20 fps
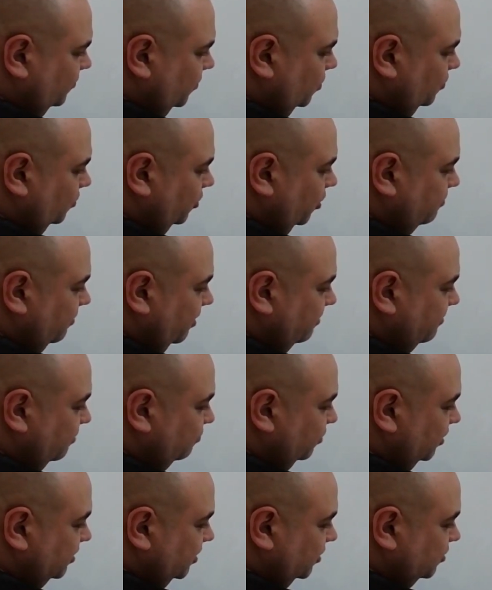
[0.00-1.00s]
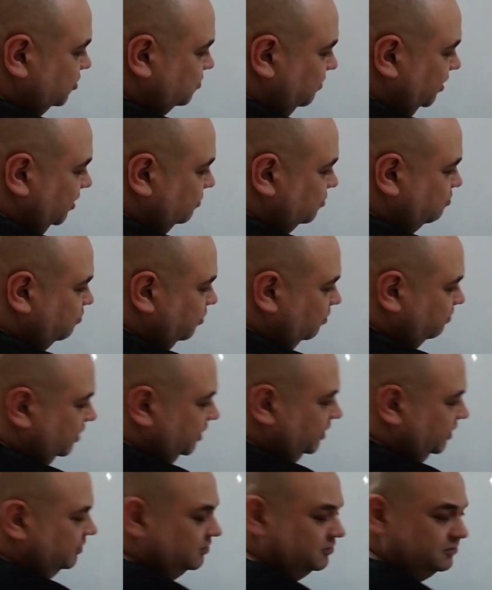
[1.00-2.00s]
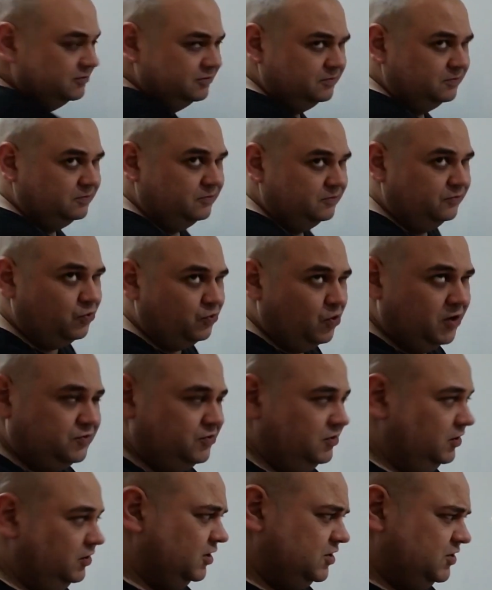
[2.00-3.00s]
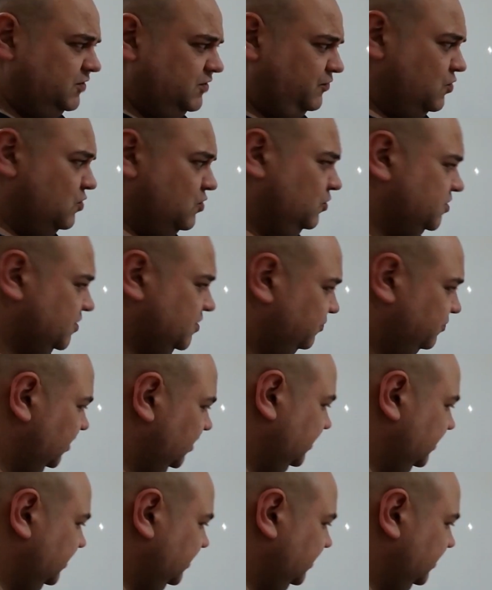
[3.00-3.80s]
although my memory tells me it's probably 494 or something like